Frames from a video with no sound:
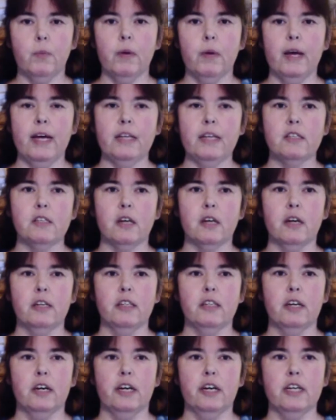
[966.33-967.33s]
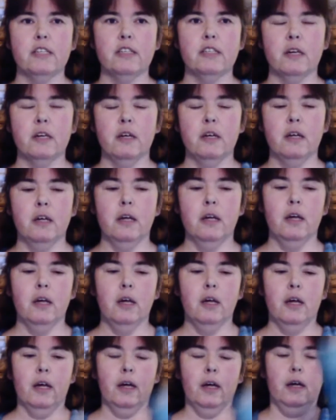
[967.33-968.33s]
braids I dyed.
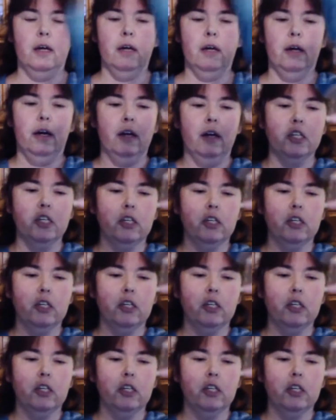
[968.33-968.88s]
I